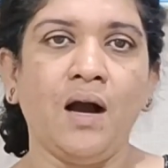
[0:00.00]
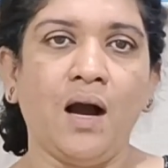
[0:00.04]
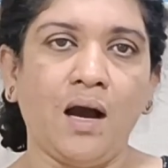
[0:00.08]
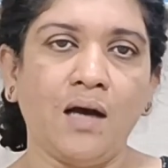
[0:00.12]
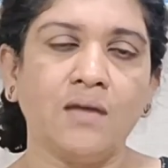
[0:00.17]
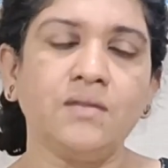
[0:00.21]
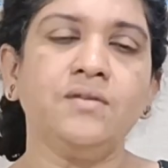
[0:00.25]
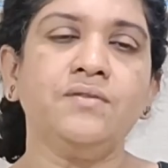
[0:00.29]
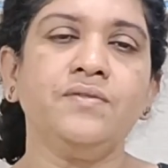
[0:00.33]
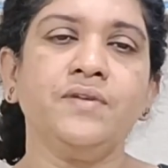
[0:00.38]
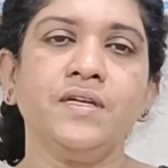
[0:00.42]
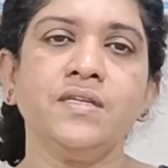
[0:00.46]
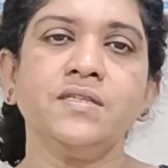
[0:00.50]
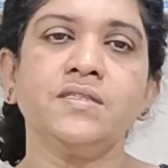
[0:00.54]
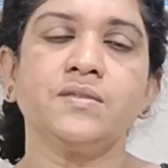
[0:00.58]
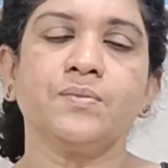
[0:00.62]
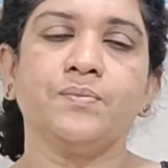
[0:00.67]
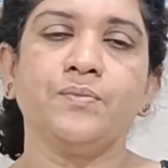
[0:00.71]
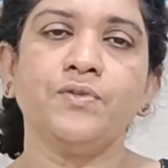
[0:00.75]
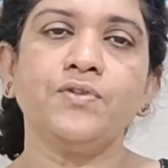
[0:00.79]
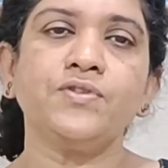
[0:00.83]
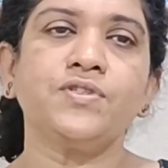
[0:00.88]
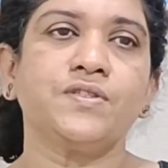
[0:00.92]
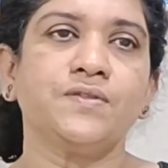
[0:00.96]
Otherwise,
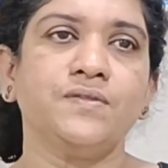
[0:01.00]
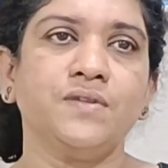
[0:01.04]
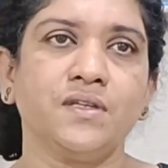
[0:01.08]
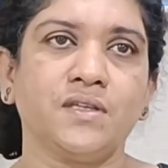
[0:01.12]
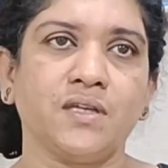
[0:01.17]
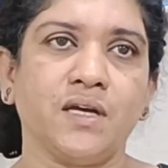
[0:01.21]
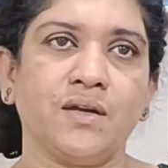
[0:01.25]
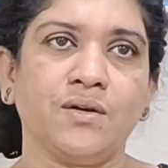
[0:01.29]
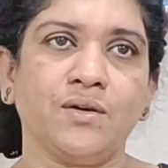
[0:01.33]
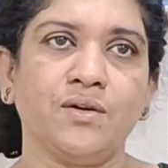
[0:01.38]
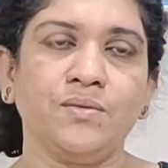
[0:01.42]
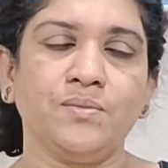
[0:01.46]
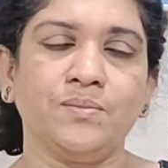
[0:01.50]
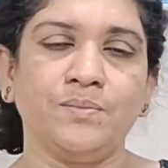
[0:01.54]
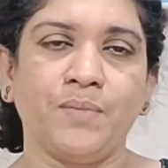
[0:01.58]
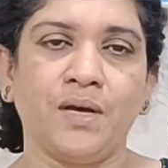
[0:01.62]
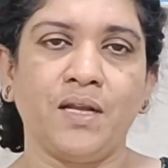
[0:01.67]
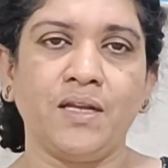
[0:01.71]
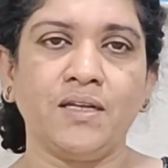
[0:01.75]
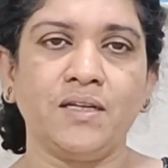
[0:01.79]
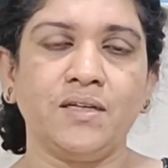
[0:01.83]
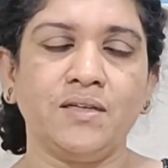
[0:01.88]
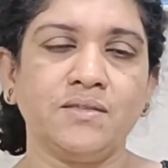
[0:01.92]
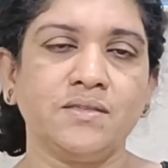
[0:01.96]
most of the thyroid
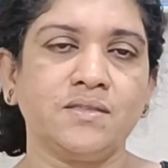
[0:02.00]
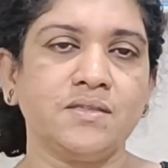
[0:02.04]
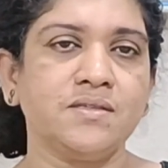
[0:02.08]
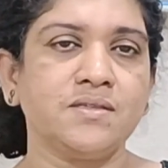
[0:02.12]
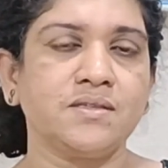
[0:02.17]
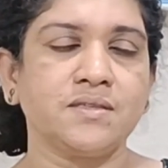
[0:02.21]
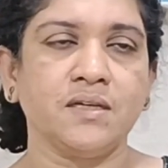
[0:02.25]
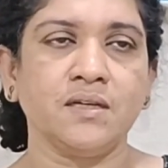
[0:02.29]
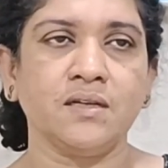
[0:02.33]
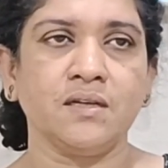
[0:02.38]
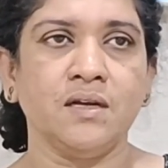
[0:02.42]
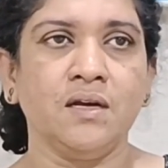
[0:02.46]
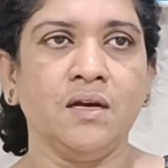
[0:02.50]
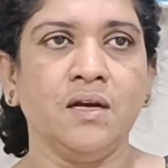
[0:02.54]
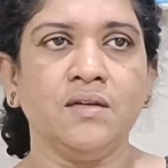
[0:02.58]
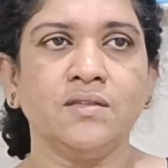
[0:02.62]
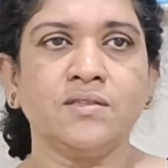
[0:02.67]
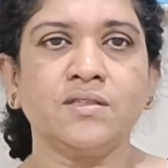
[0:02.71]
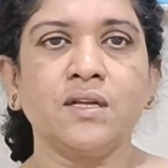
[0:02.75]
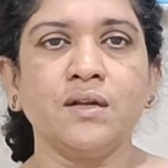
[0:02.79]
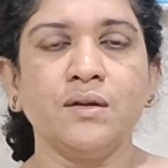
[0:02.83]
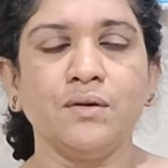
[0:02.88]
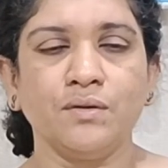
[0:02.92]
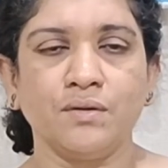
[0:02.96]
malignancies are
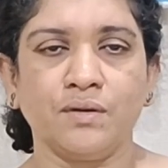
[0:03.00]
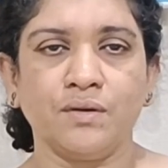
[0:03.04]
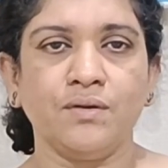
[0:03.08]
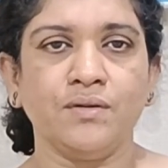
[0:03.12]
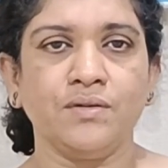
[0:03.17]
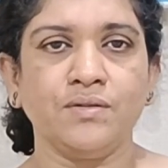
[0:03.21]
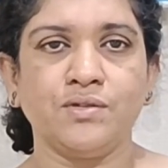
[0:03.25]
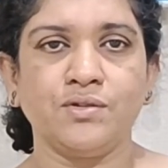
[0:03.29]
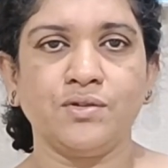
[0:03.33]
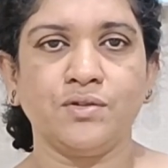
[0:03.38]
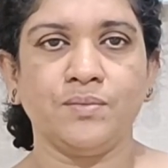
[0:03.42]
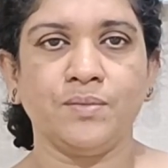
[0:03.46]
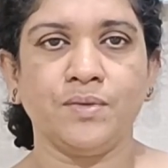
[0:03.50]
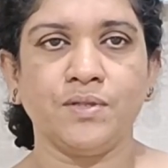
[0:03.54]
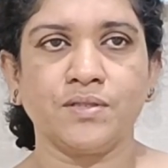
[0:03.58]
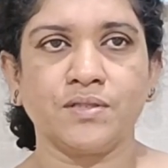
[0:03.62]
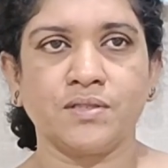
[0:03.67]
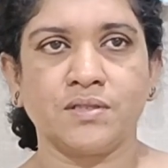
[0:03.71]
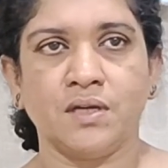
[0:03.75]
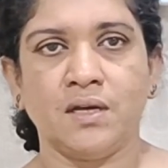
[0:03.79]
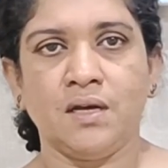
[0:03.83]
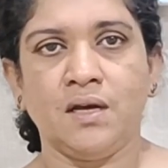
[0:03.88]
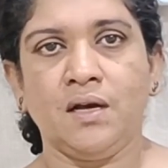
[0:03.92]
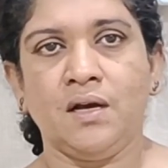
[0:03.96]
slow growing
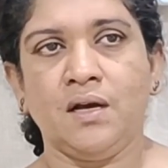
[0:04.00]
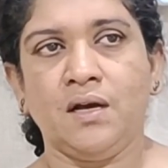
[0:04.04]
tumors.